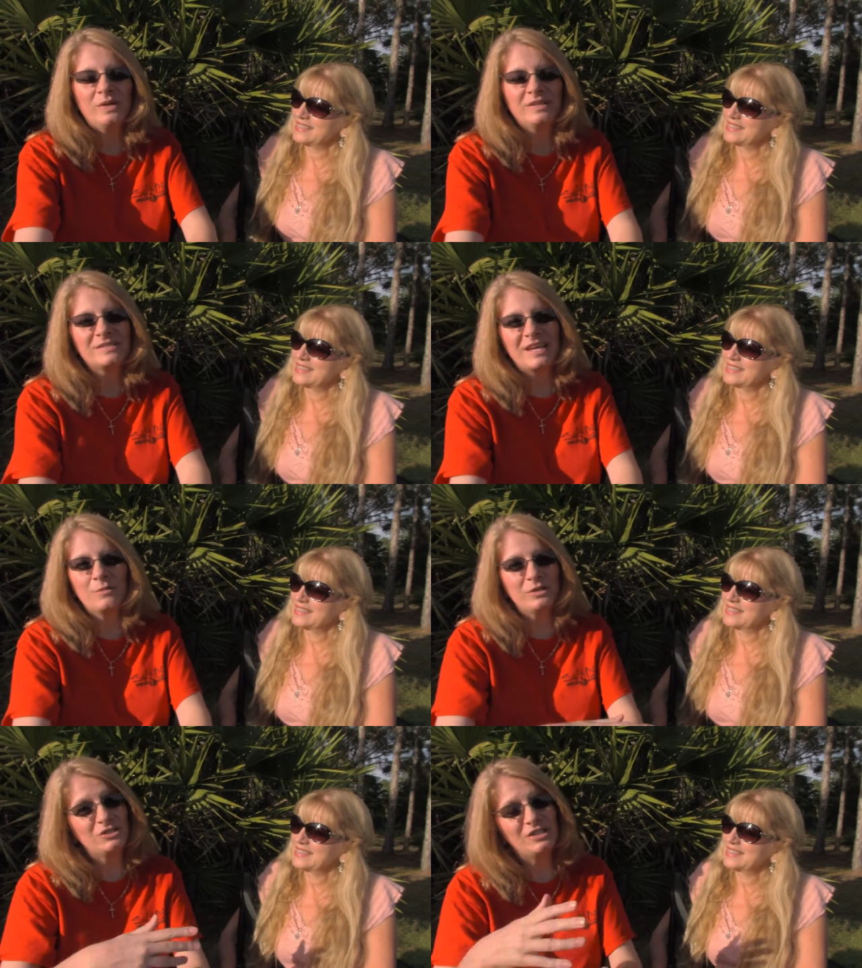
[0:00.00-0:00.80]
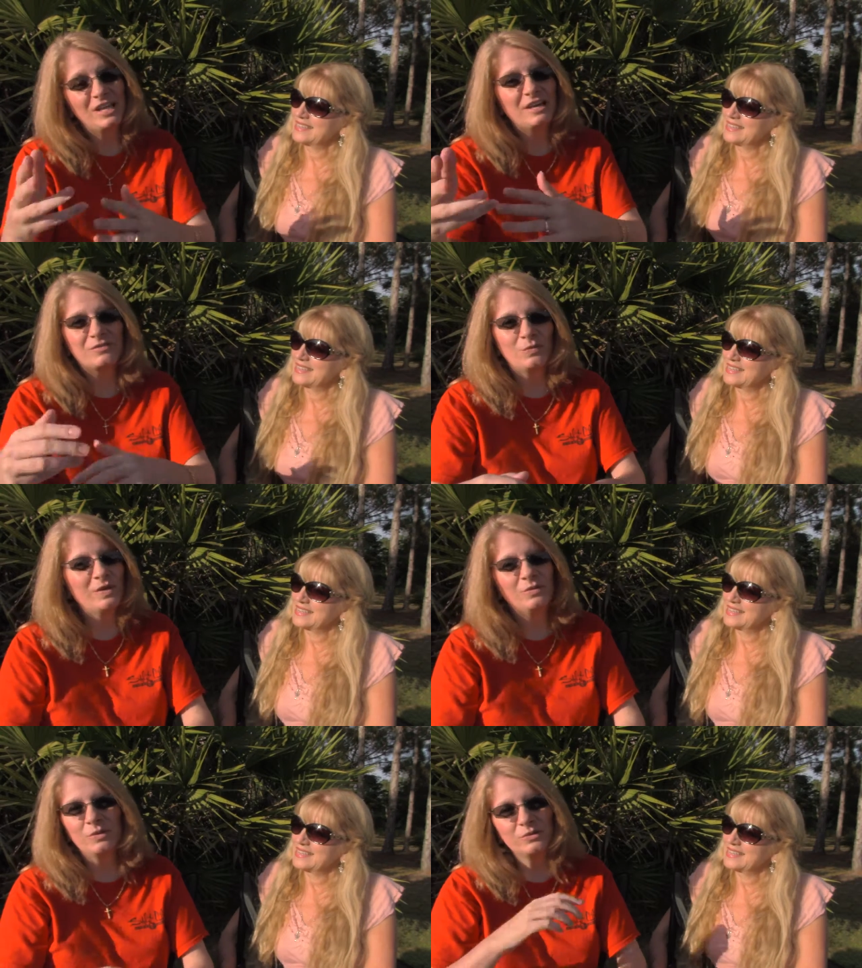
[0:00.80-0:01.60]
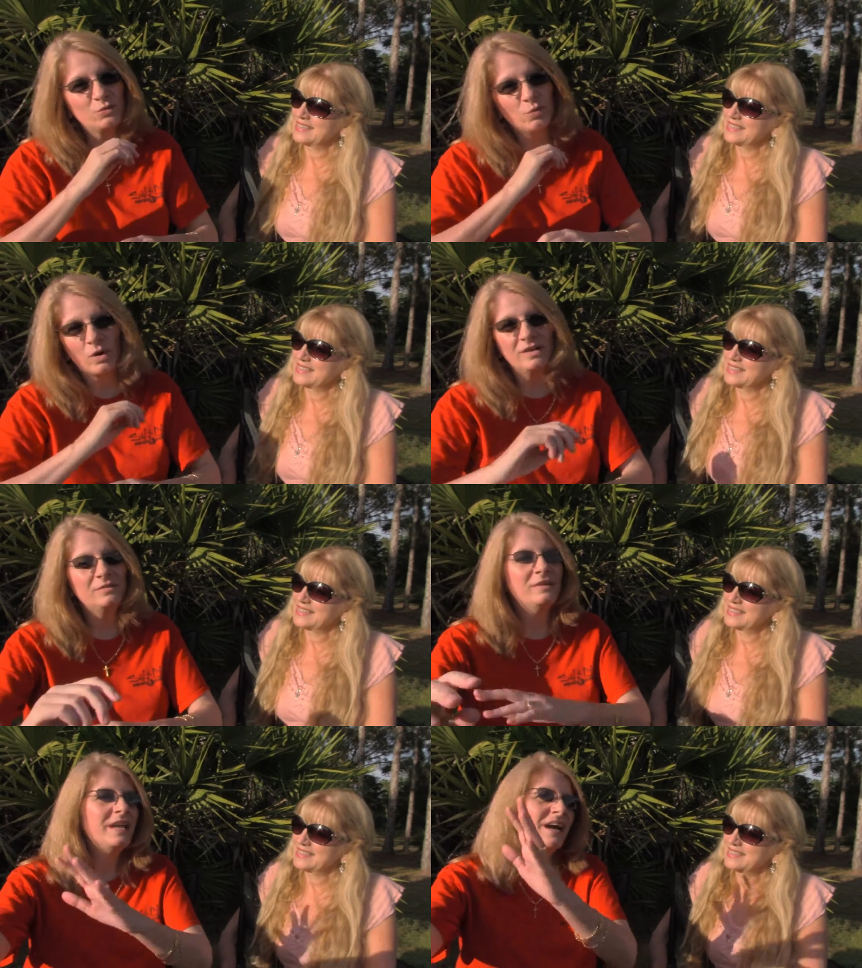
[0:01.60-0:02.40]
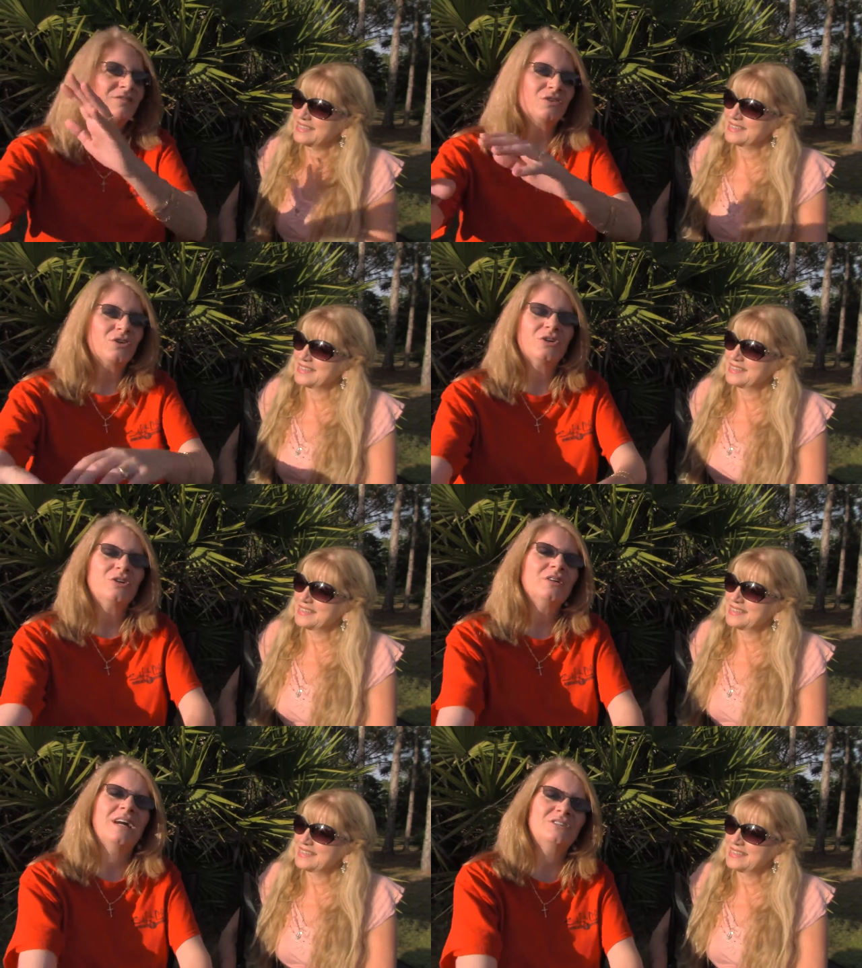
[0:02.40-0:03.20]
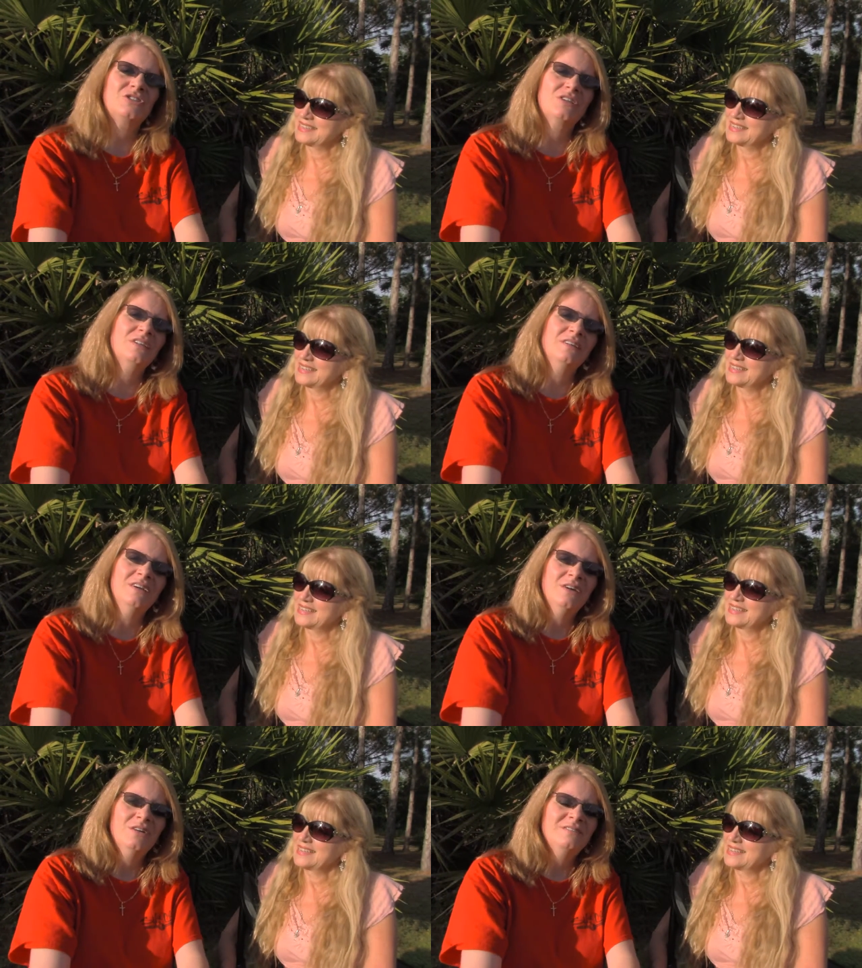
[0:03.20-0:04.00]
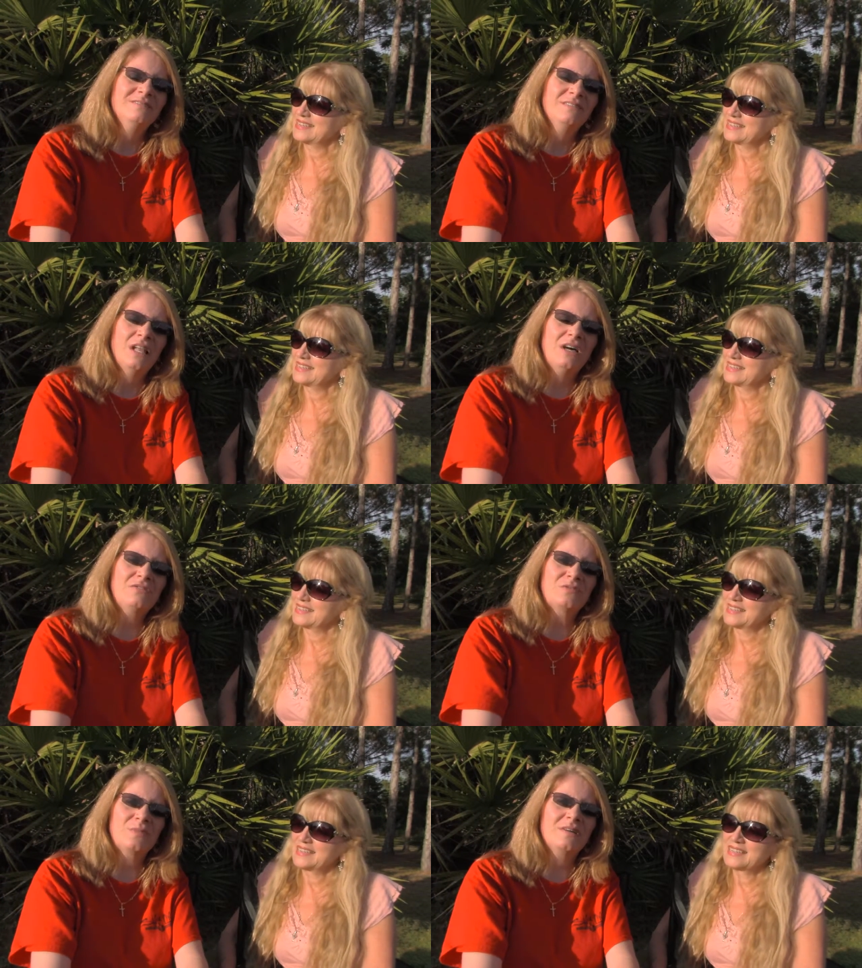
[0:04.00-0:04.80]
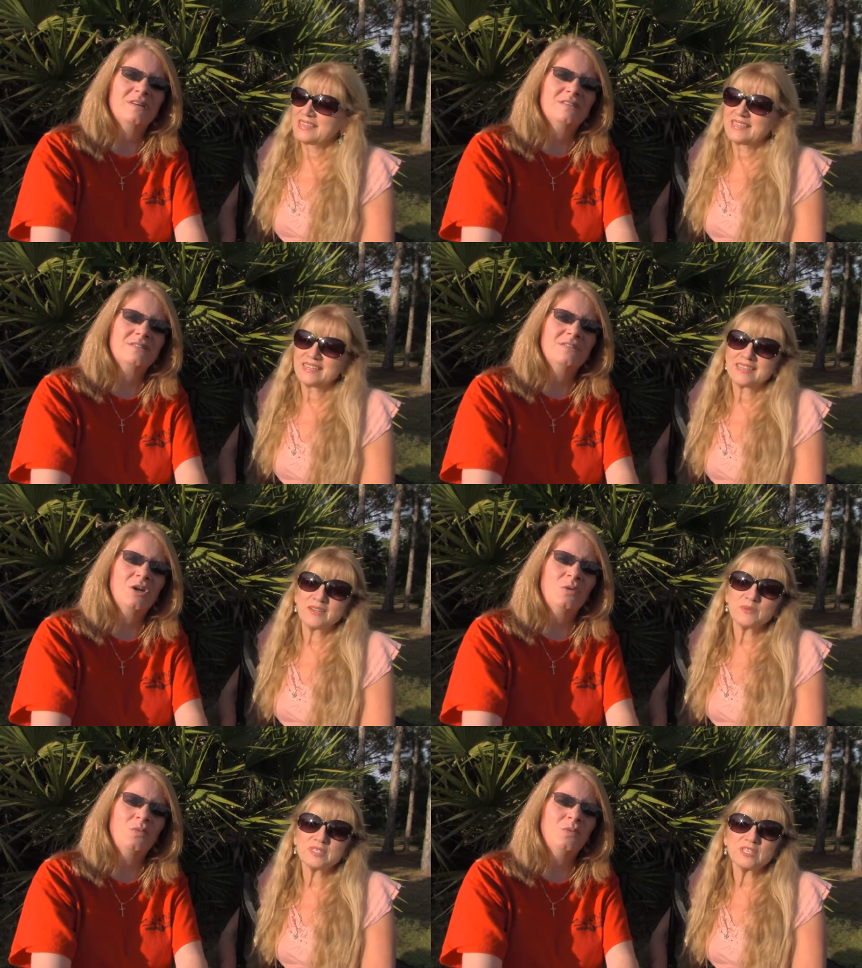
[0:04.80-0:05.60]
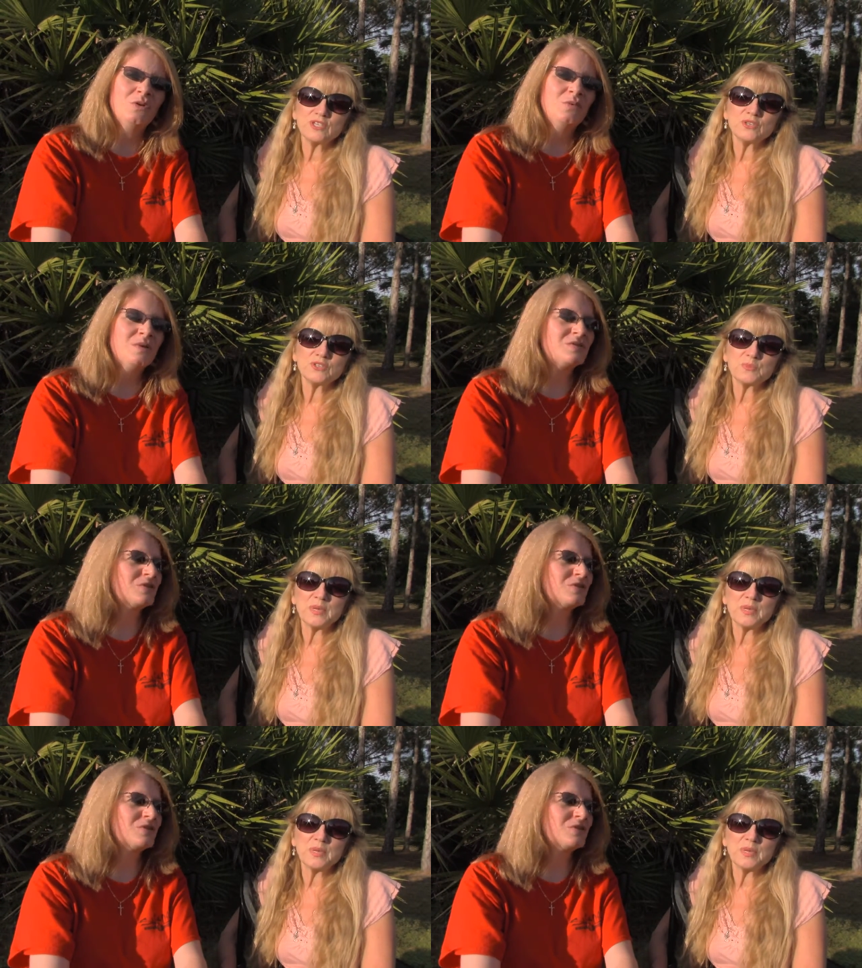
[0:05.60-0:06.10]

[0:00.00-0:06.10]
Speaker 1: And the same when she left, we would run after her as she left because, you know, it was a used